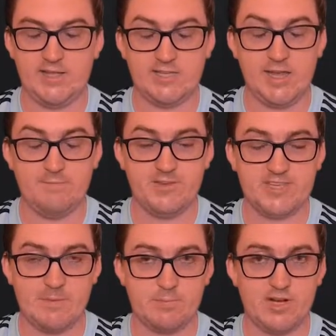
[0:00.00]
Head-to-head, for
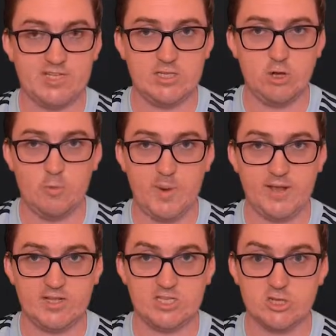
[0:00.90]
some reason, not
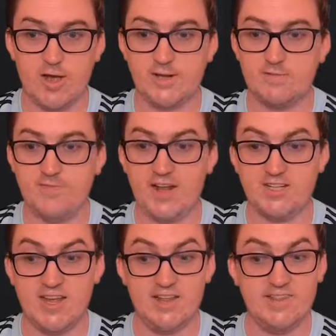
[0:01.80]
being the deciding
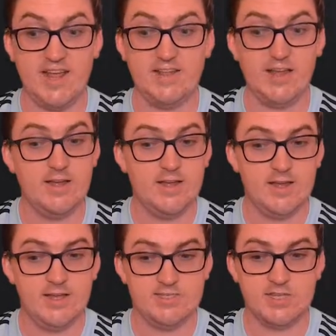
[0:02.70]
factor, and neither
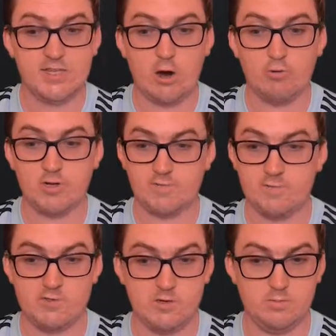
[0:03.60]
is the goal
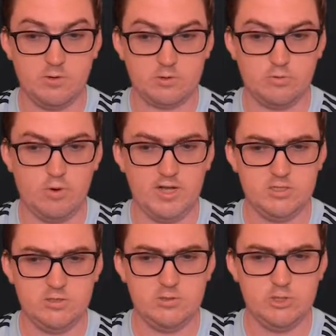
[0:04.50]
difference. So I'm not
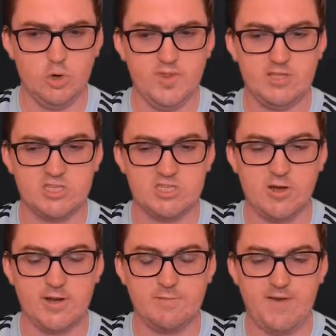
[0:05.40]
quite too sure what the
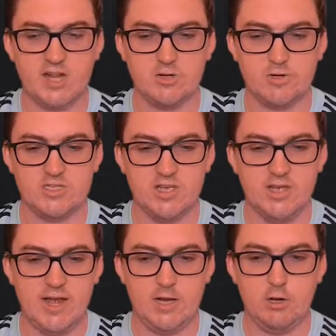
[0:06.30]
deciding factor is
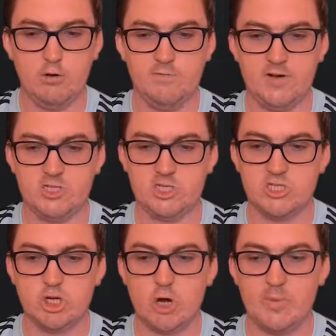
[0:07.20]
and who
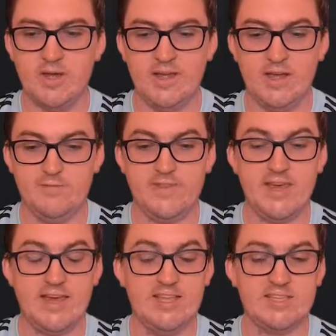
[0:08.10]
finishes top if
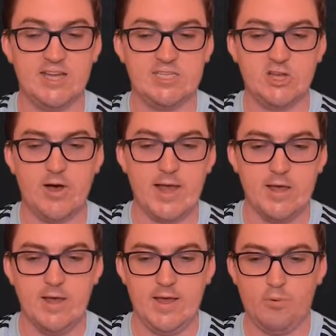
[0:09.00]
there is a tie
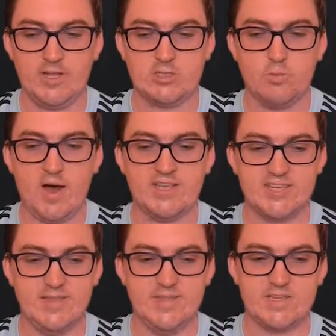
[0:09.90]
points-wise
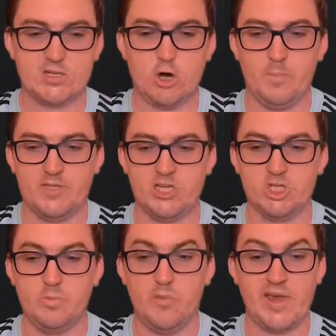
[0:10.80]
in this
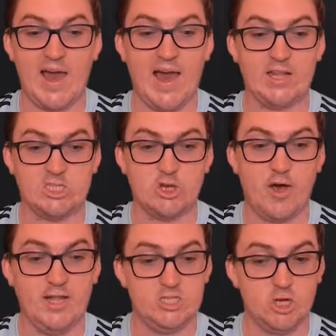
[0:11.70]
competition. But we are
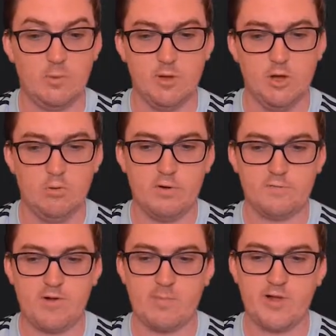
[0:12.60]
tied top with
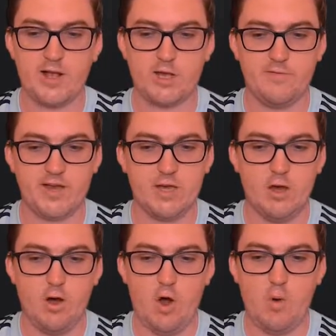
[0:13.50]
Fram Reykjavik
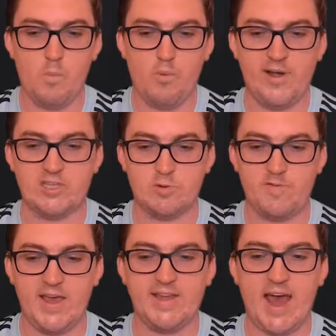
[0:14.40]
on points with
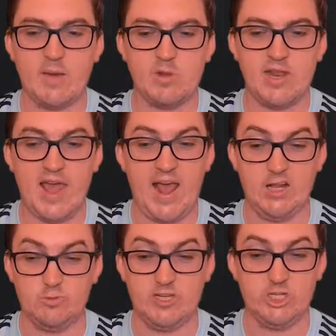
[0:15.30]
a game in
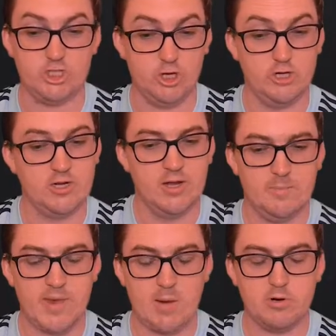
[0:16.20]
hand. We should
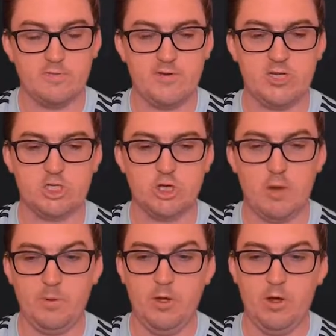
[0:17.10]
be able to finish
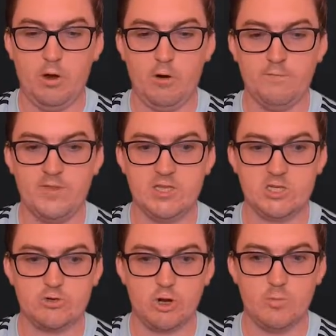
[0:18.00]
top of
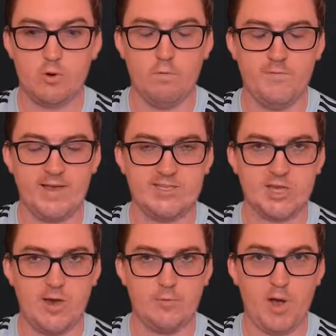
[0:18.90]
this group, all things
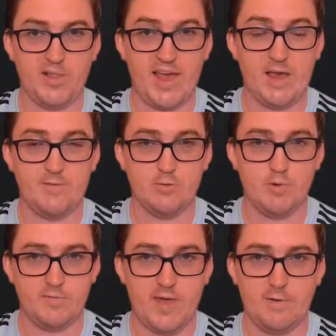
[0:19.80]
going well, even
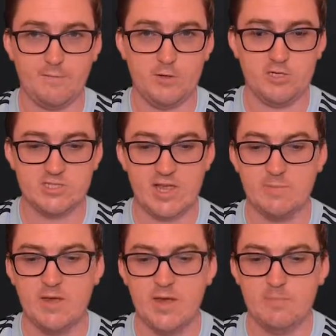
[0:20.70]
with our first
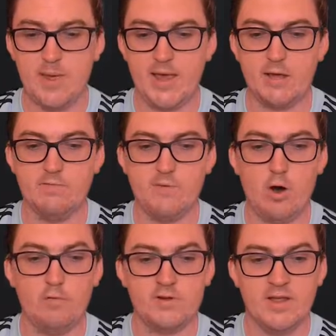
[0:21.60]
team being
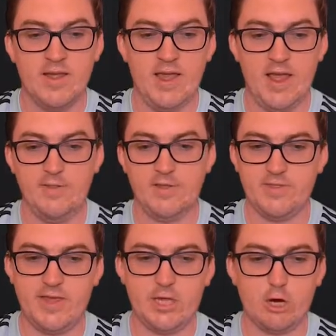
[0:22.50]
involved in
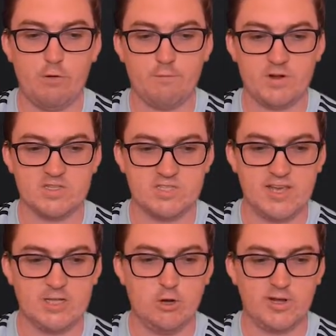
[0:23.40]
the Conference
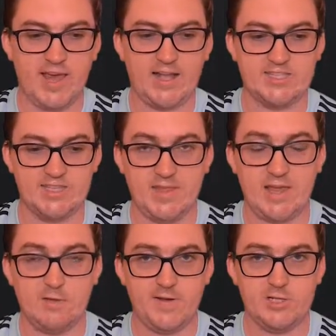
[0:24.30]
League knockouts. And the
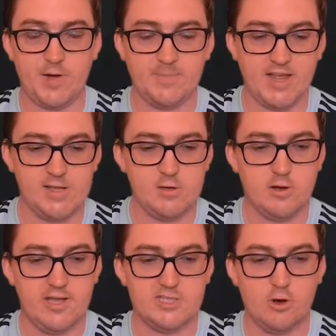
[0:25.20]
other thing to update you
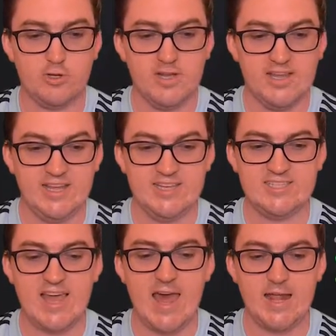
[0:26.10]
guys on
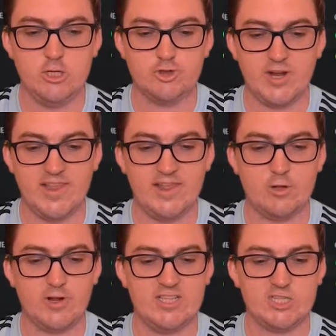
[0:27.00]
is that injury that
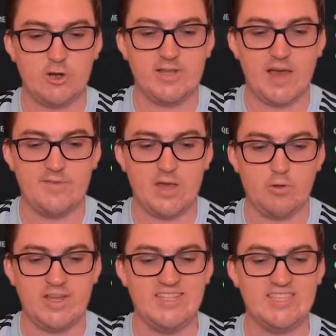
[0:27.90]
Lorenzo
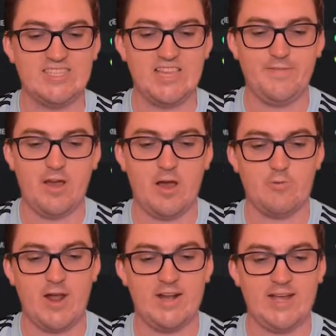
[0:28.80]
Gavioli did suffer
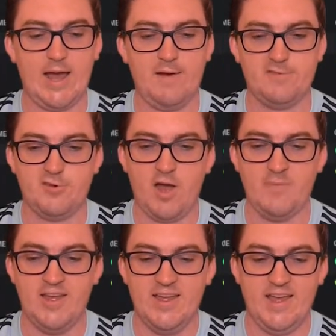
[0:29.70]
around
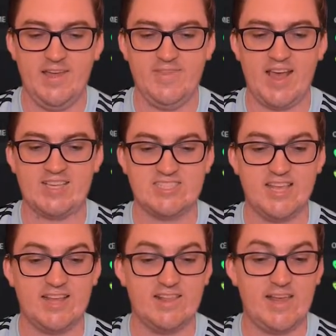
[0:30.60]
halftime in that
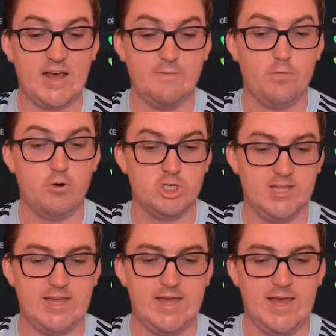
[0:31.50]
second leg.
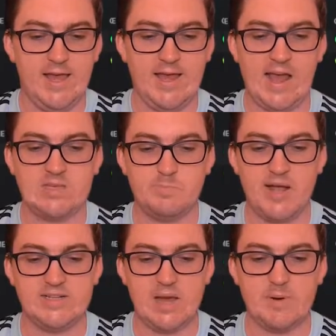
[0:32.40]
Unfortunately, he has
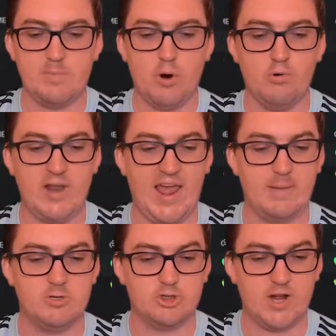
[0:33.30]
picked up a pulled
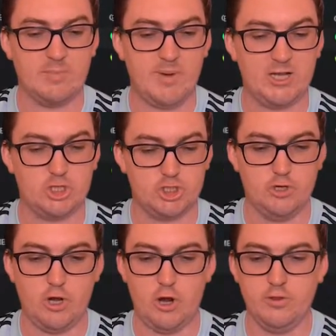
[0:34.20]
hamstring, but
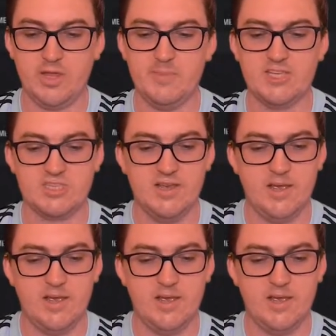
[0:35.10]
should only miss